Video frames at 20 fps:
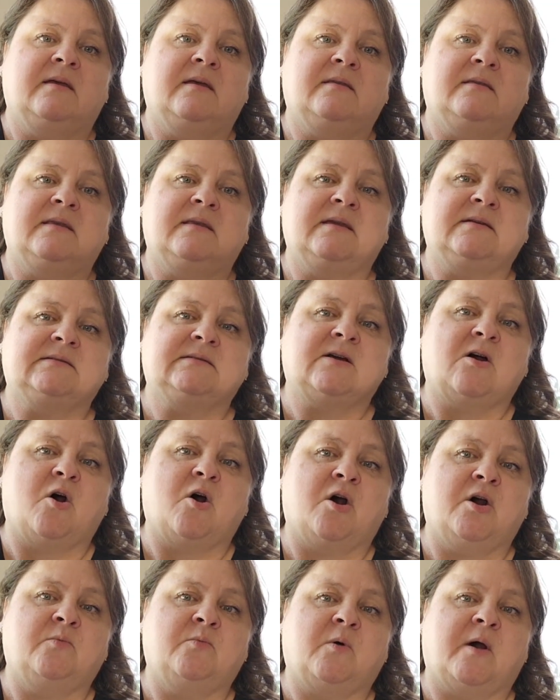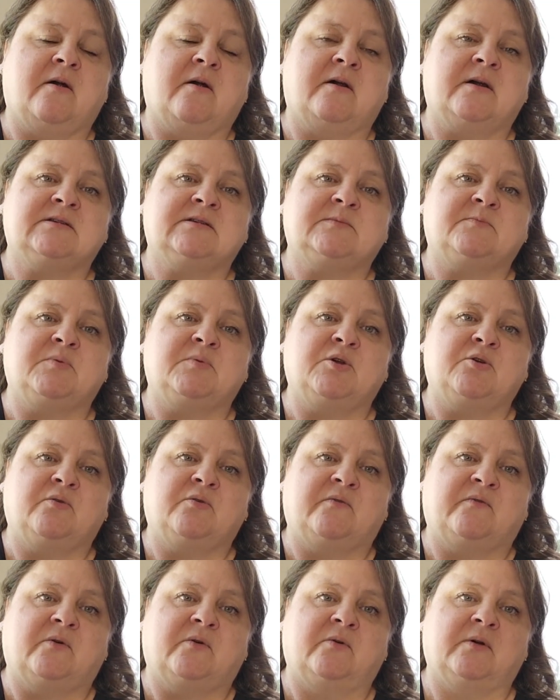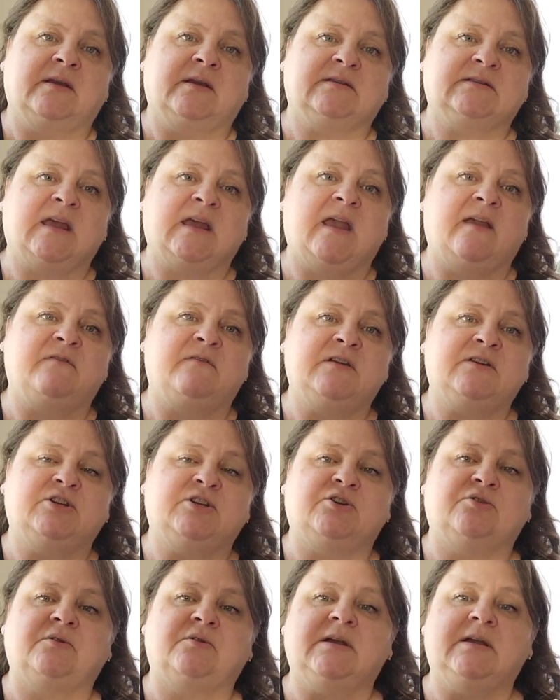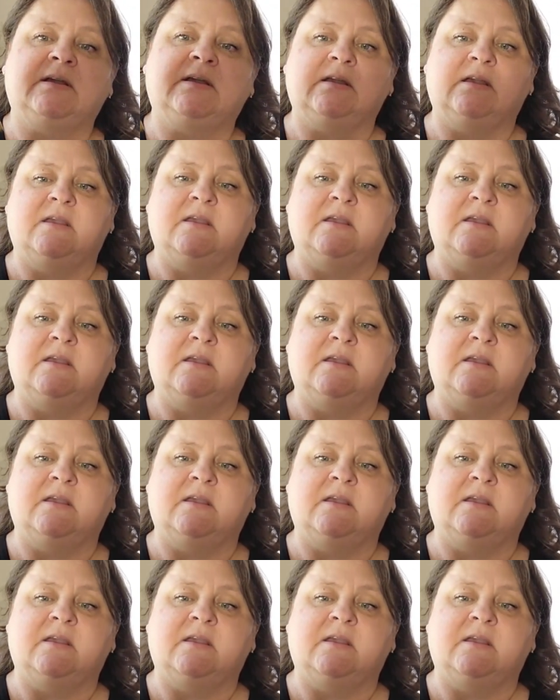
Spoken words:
This hardware is beautiful. It's heavy duty.